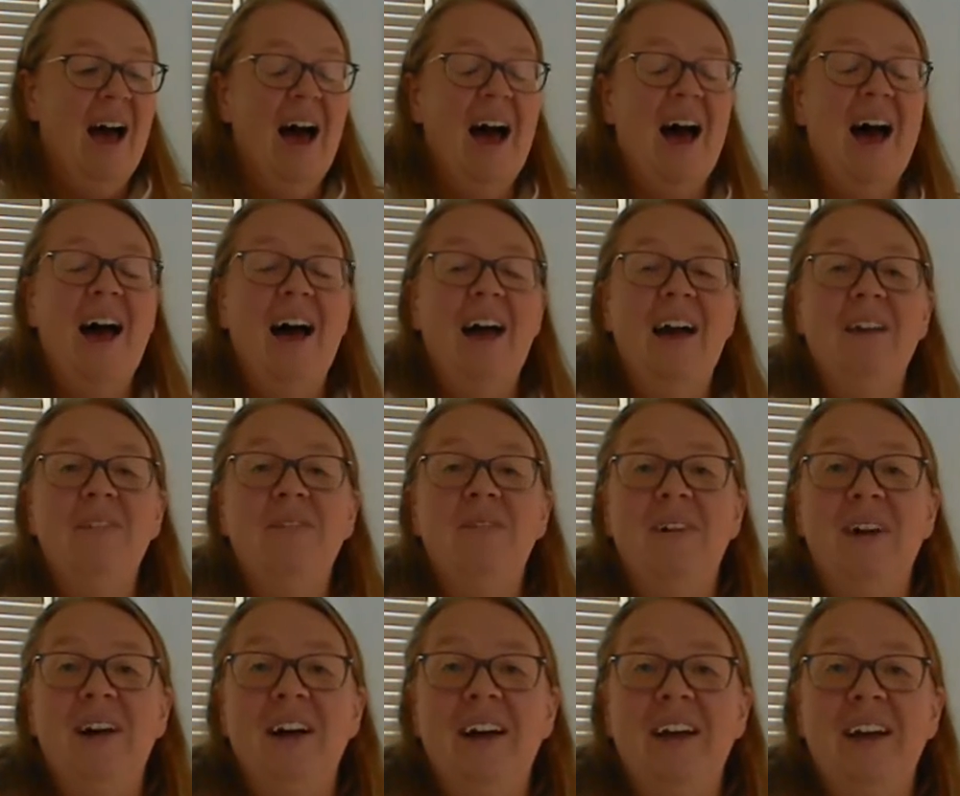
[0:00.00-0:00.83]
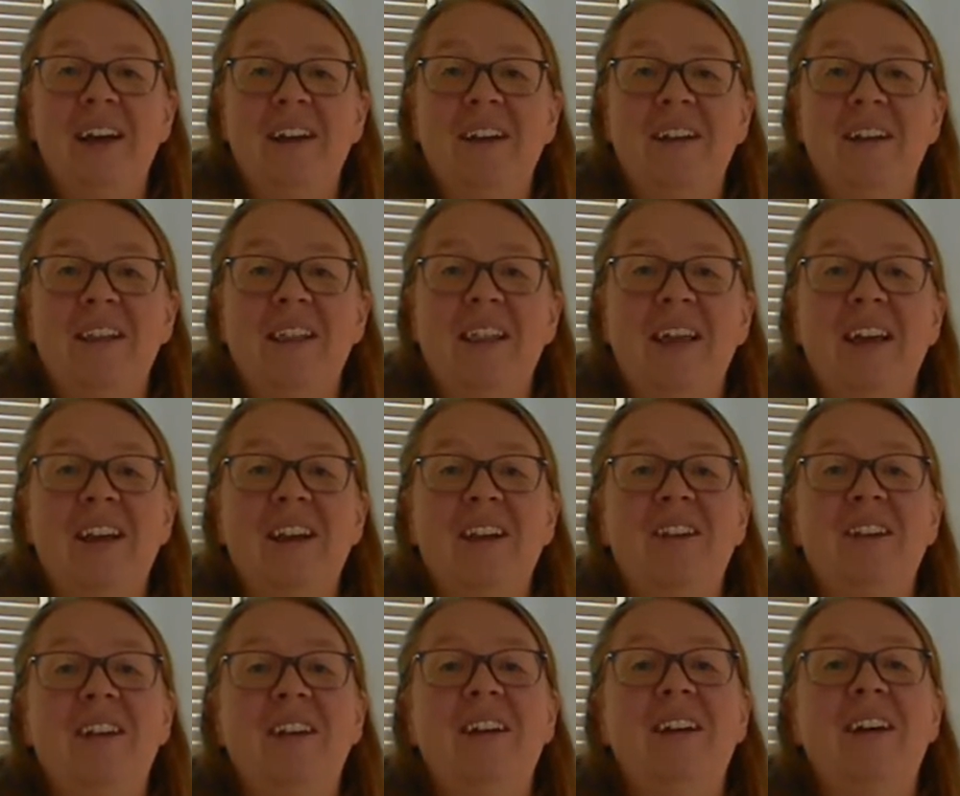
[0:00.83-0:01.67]
I find that
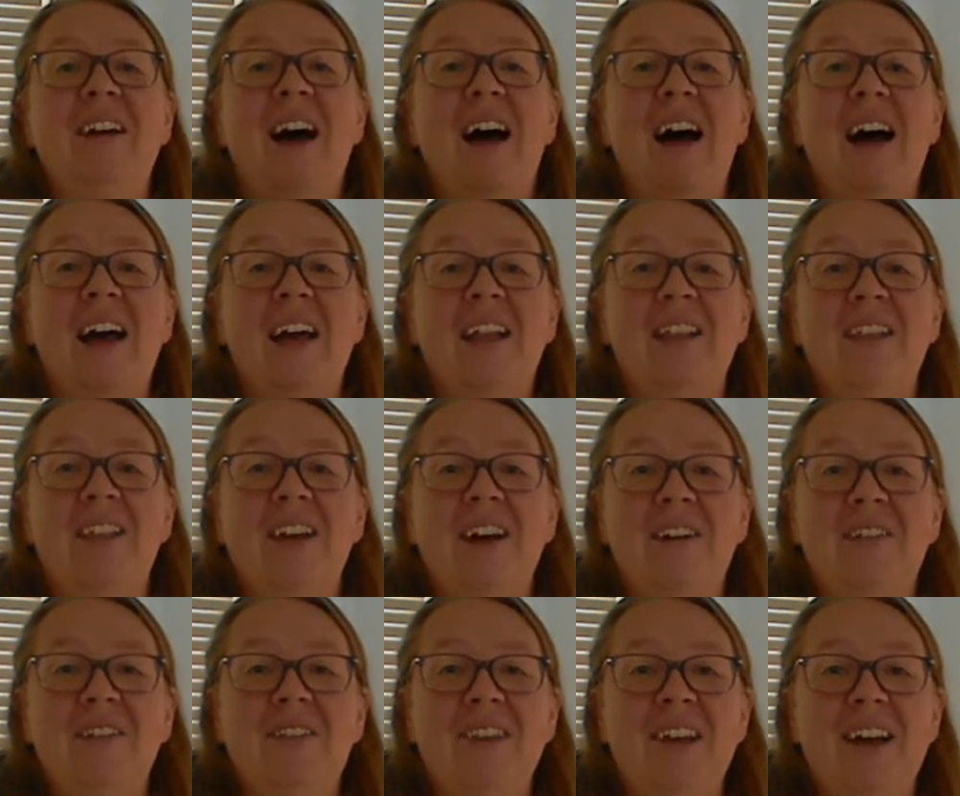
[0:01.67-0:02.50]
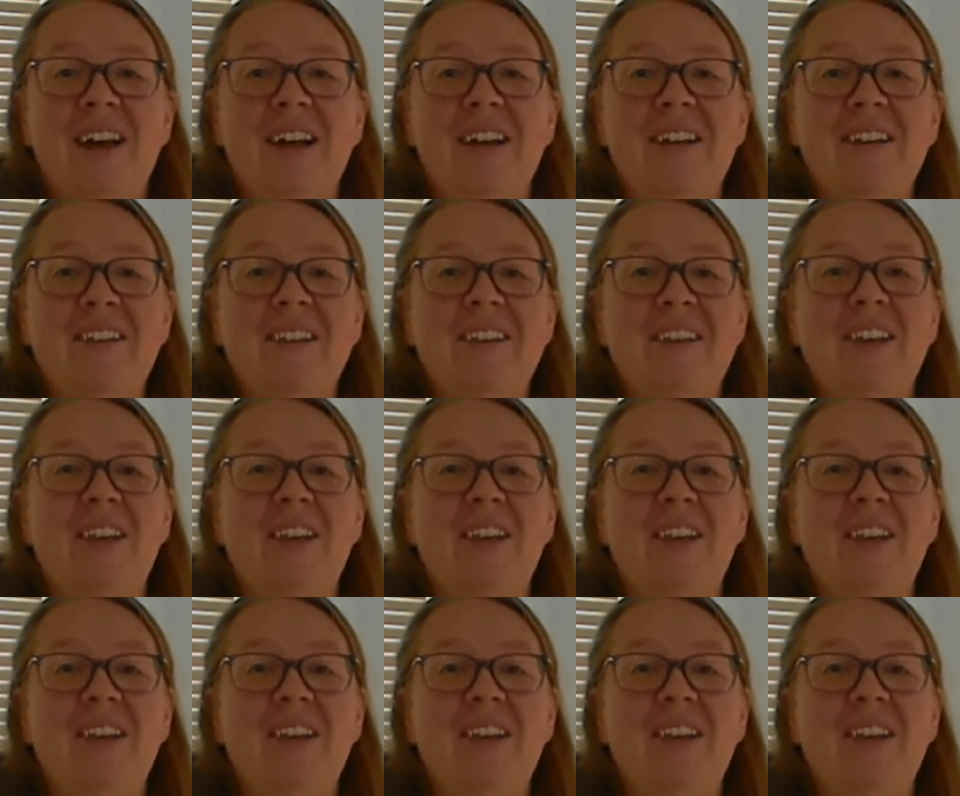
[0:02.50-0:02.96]
God loves us